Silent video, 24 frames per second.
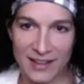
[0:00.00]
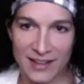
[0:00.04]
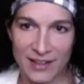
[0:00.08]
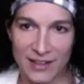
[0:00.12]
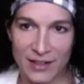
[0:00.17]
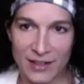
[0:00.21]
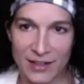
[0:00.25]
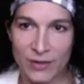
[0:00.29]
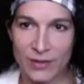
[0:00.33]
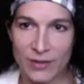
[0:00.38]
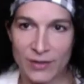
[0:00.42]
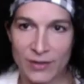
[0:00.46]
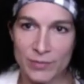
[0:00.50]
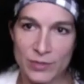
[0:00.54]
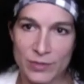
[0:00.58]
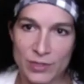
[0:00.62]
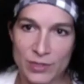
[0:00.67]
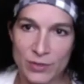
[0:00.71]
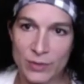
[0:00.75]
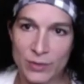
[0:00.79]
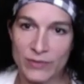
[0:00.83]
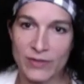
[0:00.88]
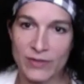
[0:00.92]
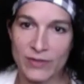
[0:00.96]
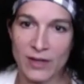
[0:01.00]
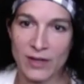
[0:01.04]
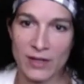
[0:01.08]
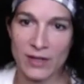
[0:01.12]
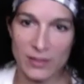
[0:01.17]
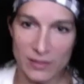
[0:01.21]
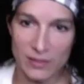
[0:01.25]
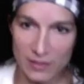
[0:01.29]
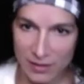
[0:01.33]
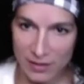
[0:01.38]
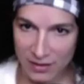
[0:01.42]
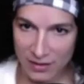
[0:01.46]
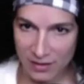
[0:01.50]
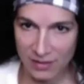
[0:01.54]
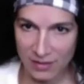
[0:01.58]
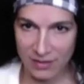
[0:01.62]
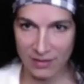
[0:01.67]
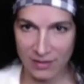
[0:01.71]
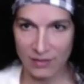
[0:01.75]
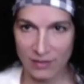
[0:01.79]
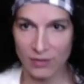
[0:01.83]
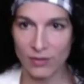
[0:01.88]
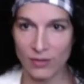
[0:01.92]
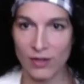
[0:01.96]
I'm sure we've gone on a
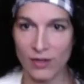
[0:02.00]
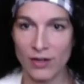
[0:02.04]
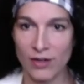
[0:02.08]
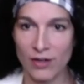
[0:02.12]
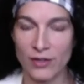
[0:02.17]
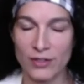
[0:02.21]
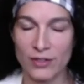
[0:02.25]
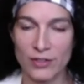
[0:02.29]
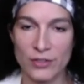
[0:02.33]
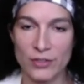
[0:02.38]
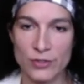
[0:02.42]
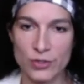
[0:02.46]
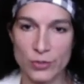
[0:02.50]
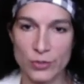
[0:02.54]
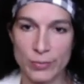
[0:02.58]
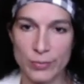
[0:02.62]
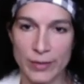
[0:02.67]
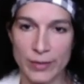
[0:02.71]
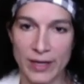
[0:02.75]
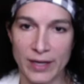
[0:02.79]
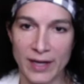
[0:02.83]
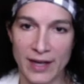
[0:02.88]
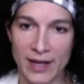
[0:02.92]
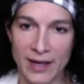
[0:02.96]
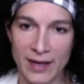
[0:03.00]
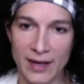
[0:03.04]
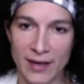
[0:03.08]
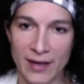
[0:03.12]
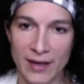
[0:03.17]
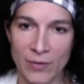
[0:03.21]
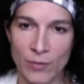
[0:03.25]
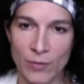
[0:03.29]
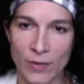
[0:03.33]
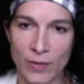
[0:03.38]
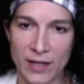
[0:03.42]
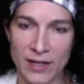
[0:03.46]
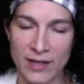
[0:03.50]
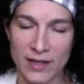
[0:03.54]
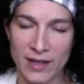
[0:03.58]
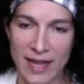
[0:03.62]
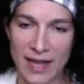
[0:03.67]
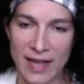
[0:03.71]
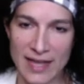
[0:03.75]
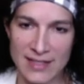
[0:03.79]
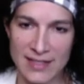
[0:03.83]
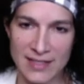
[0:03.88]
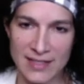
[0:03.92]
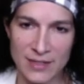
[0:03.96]
little longer than usual, but one
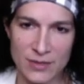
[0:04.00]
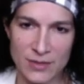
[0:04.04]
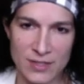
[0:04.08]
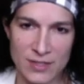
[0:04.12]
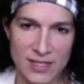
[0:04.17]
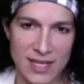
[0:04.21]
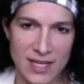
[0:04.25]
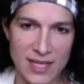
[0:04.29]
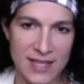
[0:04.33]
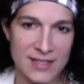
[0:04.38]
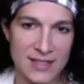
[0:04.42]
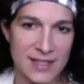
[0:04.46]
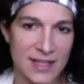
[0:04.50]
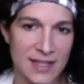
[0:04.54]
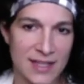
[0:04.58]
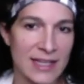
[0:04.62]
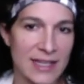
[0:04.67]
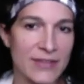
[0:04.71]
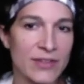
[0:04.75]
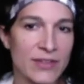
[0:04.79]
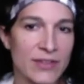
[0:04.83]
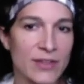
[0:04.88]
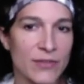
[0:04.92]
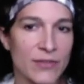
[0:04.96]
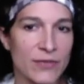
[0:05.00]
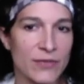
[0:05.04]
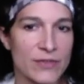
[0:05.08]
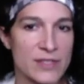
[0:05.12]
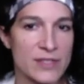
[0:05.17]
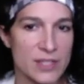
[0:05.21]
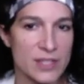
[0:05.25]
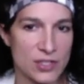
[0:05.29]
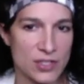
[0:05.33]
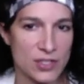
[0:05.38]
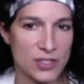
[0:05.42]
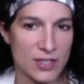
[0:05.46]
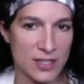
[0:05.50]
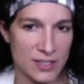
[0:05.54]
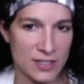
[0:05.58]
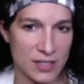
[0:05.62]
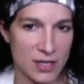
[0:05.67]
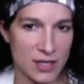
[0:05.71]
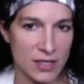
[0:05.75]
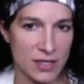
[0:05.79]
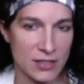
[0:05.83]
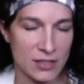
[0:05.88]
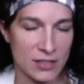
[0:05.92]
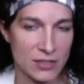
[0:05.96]
last thing I'll say is that even a physician I
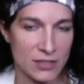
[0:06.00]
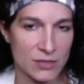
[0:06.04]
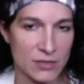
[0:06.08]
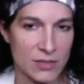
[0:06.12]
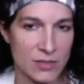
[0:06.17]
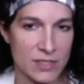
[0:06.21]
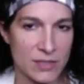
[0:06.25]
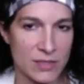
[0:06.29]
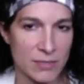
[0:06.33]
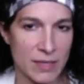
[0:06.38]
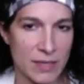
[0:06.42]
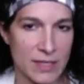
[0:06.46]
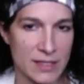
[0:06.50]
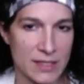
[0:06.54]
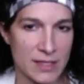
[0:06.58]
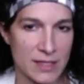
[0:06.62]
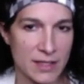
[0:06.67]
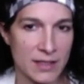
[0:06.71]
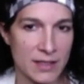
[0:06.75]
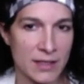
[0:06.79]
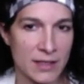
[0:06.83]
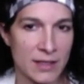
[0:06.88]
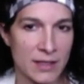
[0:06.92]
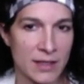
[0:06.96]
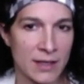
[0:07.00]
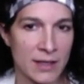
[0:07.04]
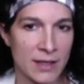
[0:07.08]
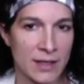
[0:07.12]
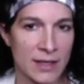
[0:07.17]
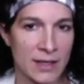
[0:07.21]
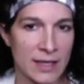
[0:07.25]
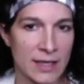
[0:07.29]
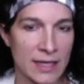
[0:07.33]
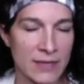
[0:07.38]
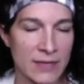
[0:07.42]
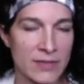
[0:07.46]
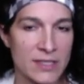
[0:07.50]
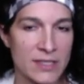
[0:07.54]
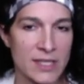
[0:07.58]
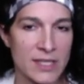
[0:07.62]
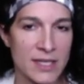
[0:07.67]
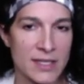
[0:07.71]
talk to, it's amazing. It even takes